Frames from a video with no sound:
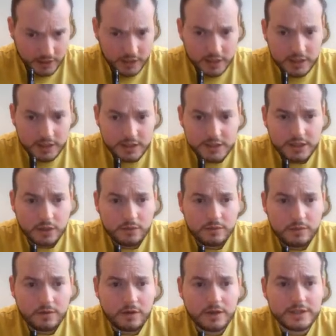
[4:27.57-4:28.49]
So
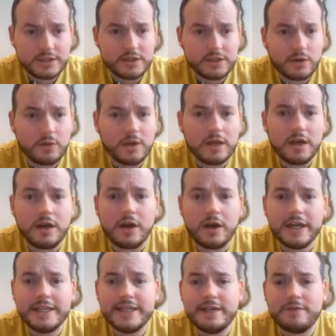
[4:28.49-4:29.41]
I stole an
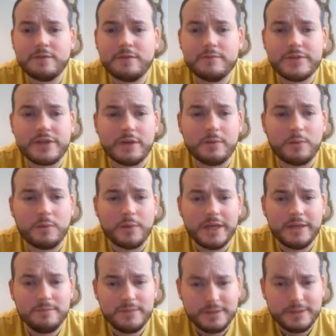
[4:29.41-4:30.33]
idea from Simon
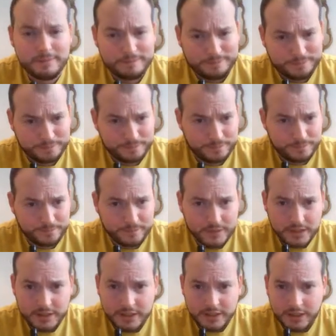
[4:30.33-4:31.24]
Williams.
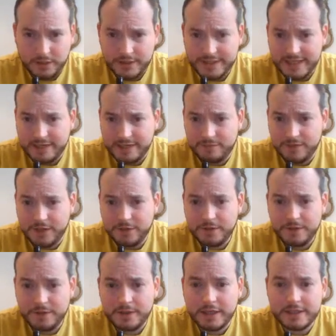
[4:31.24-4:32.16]
You know, he's had a
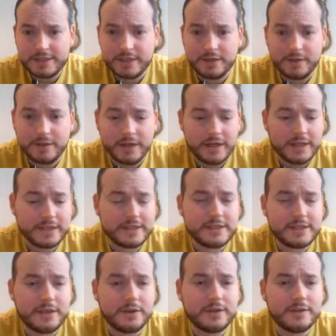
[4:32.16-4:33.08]
few, so
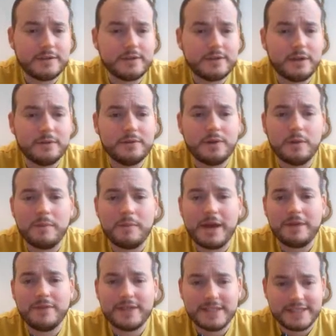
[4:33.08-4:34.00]
it's no
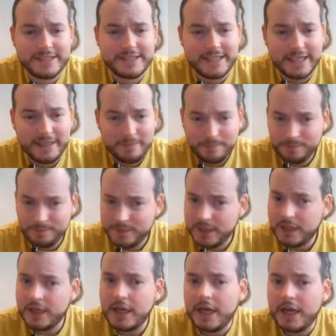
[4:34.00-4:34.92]
bad thing to steal it.
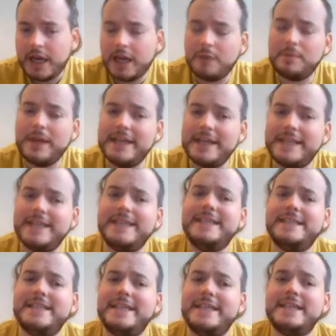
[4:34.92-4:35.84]
And I played
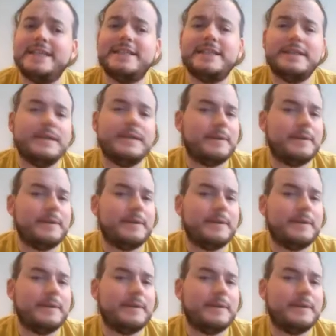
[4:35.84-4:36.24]
e6.